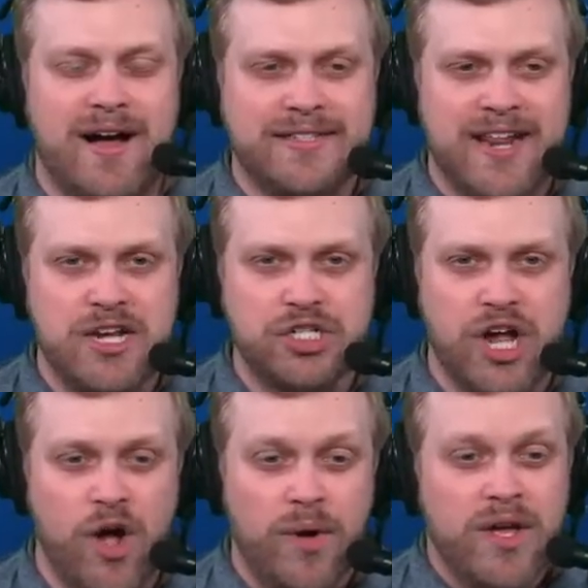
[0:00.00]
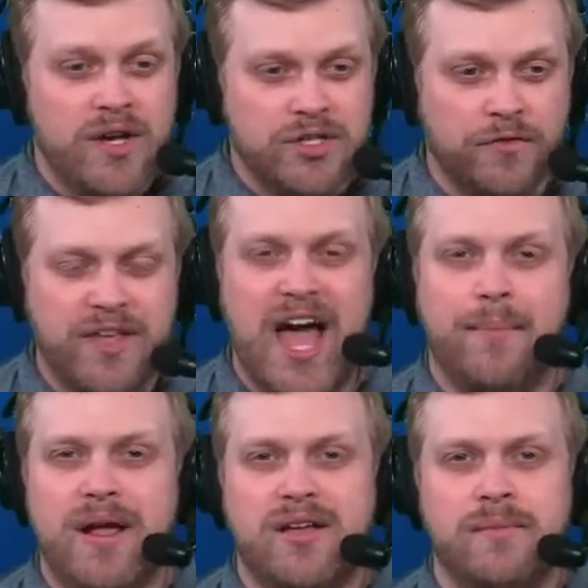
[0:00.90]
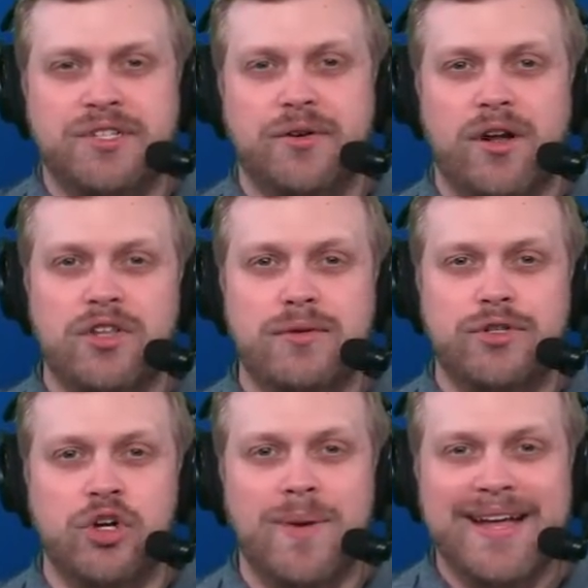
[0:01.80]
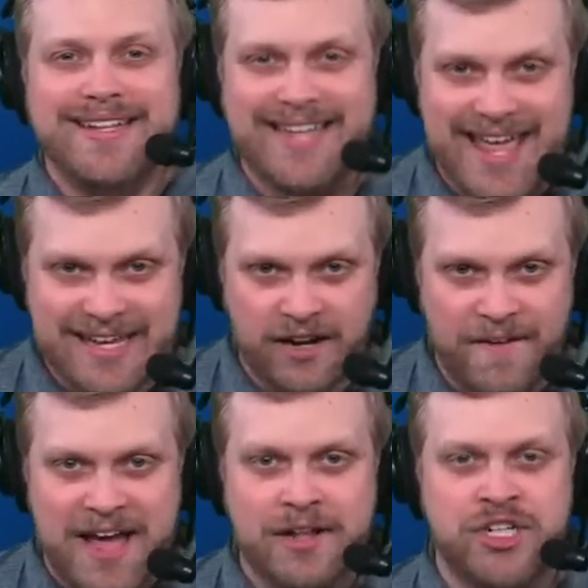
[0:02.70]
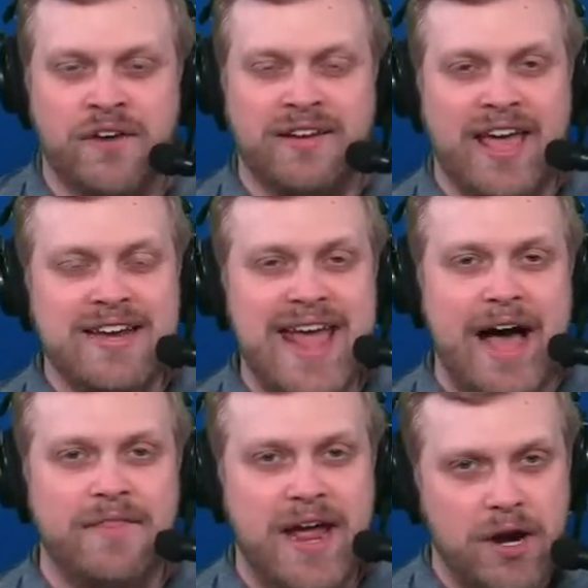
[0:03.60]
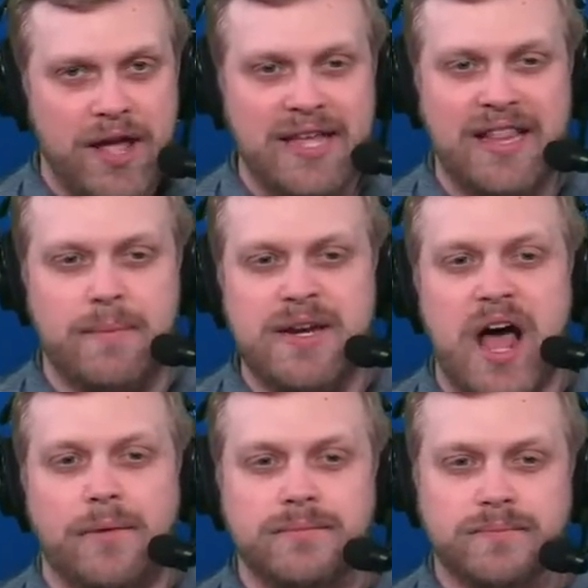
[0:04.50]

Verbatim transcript: on today's show, so if the ad break comes here on YouTube, take advantage of it. Head down there and let me know.